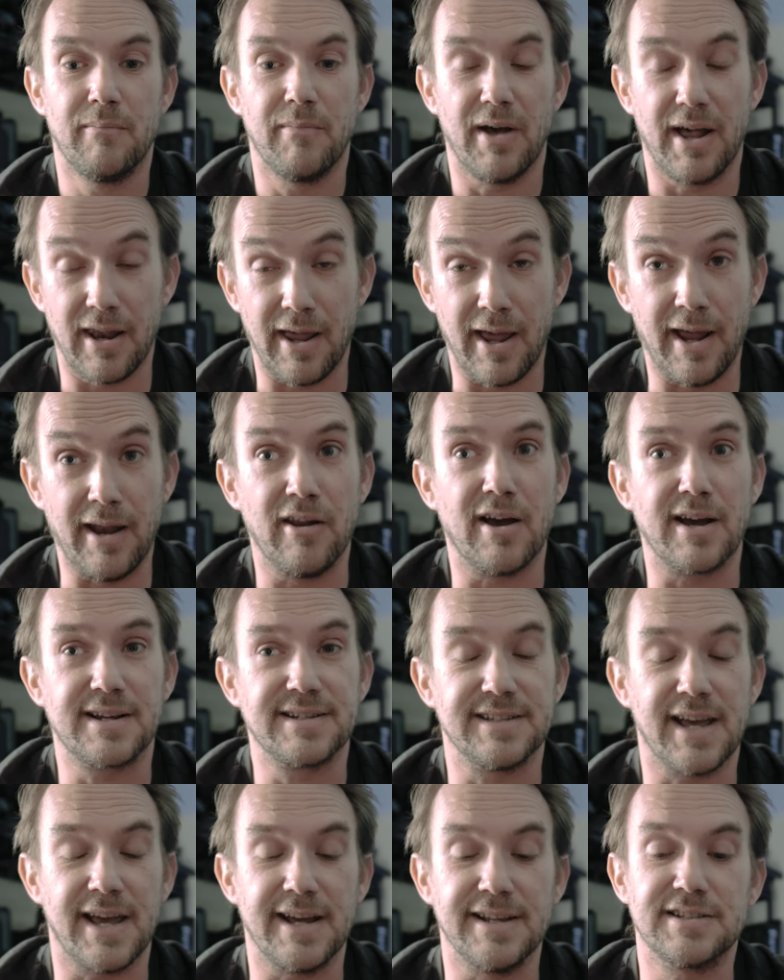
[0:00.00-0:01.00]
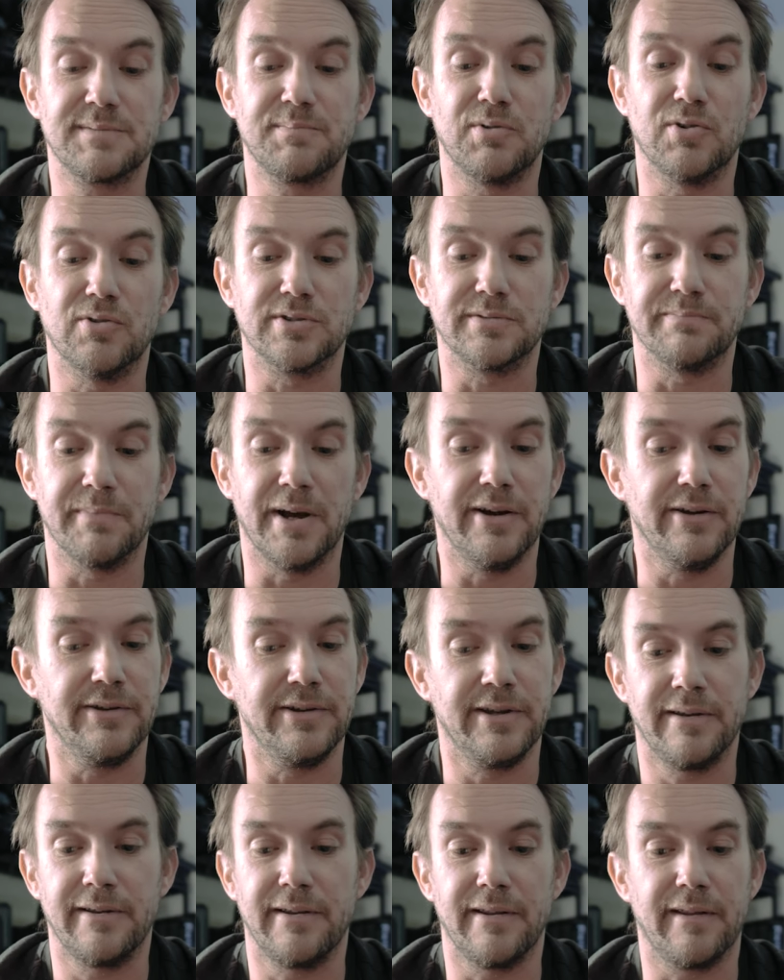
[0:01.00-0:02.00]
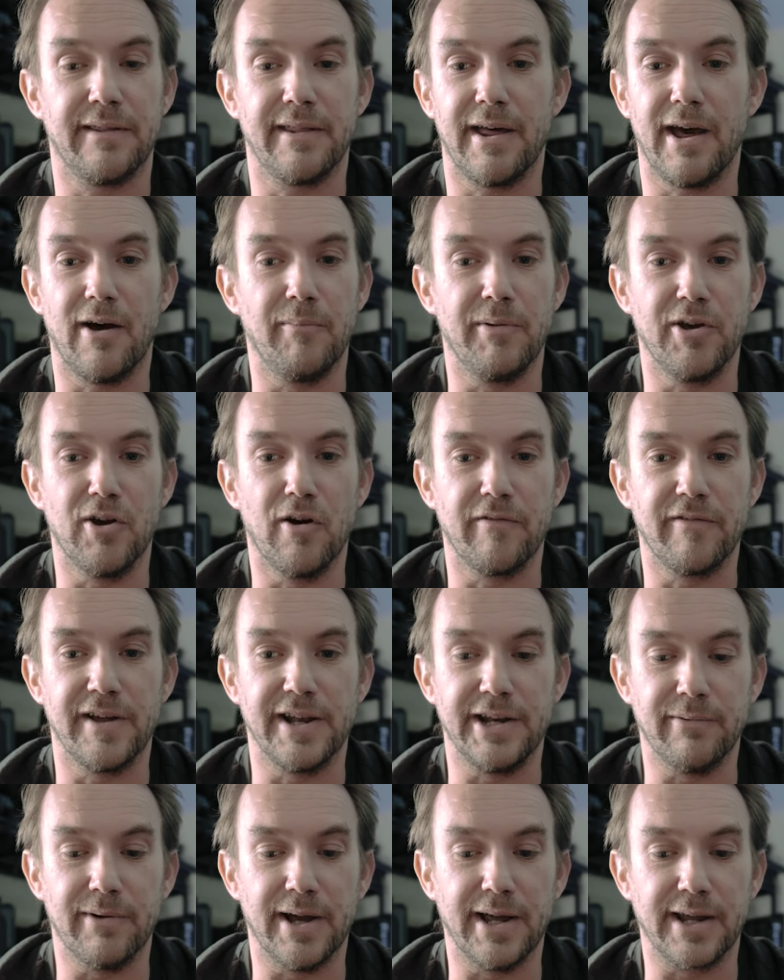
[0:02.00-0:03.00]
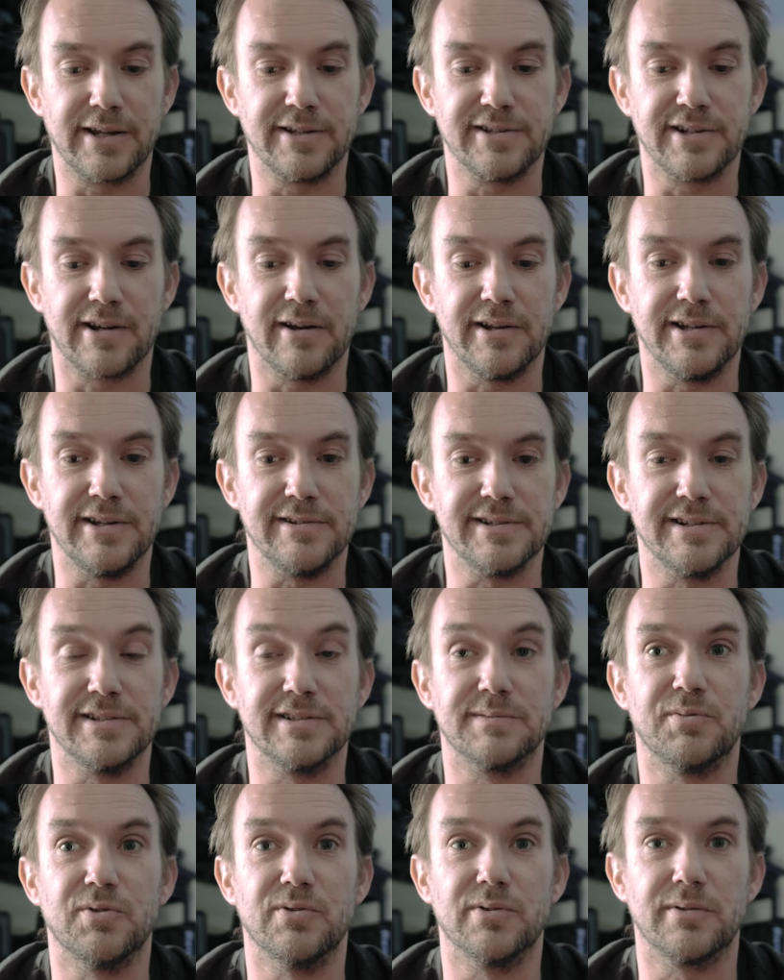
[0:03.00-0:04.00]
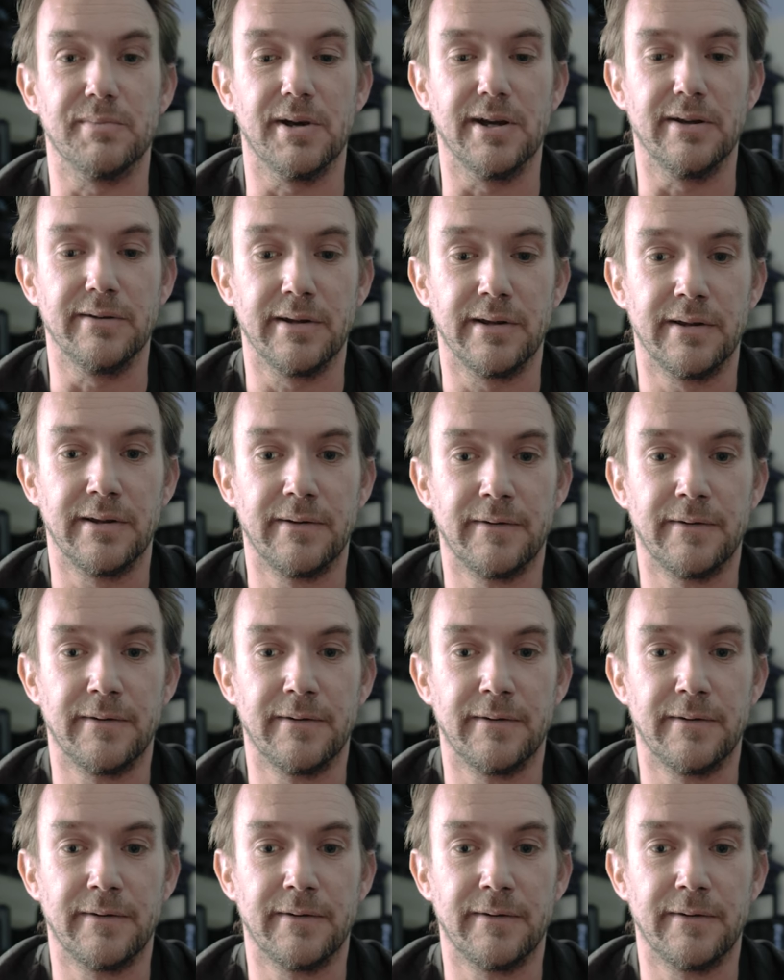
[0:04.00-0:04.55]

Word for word: But like I say, in sports mode, that'll be off anyway, because you can't use it in sports mode.